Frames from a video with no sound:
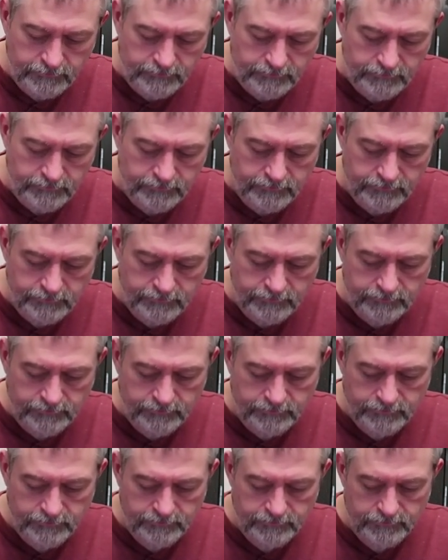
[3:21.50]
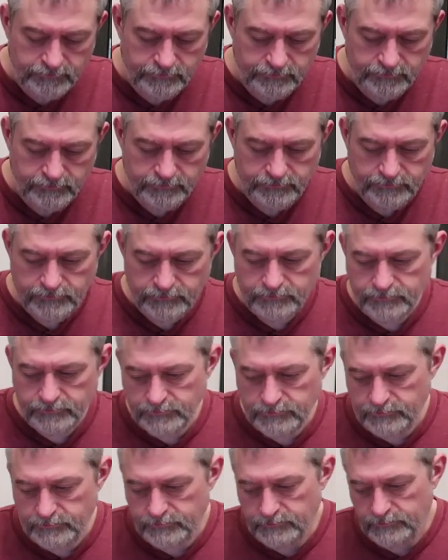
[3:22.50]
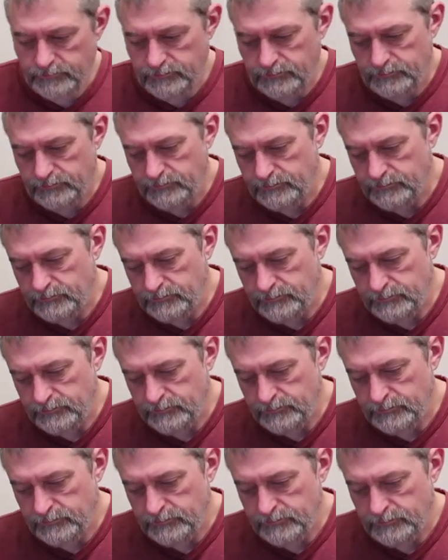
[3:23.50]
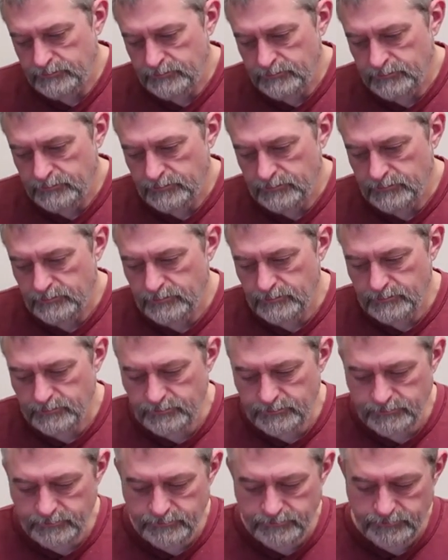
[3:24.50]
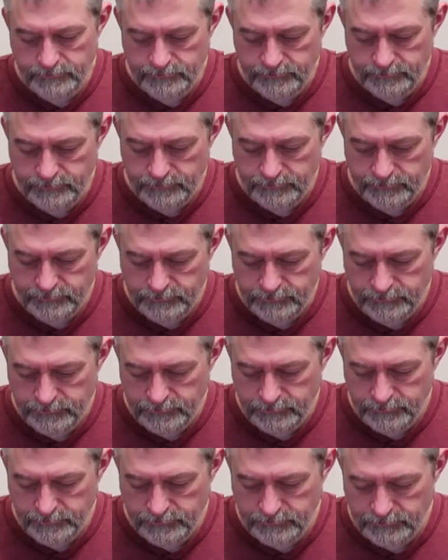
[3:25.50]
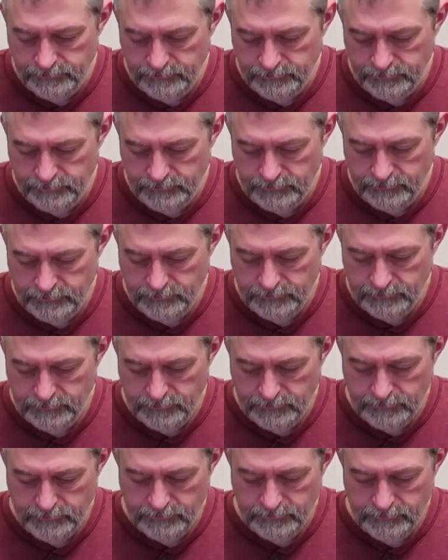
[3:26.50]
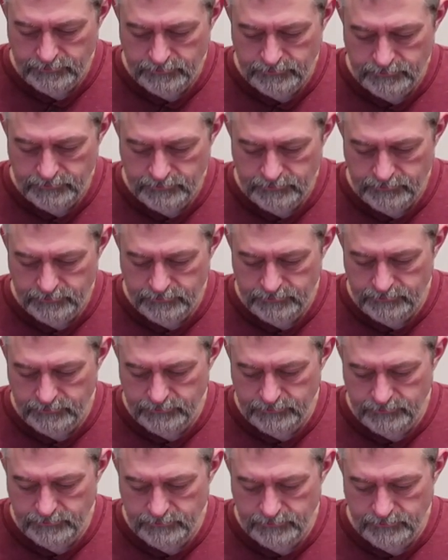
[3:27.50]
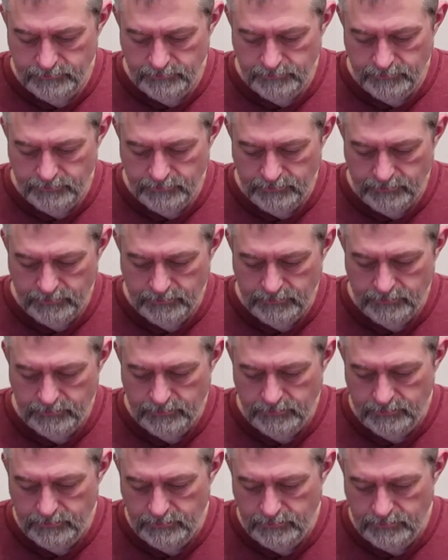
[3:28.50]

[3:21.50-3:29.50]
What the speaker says: No words are spoken by the person on screen.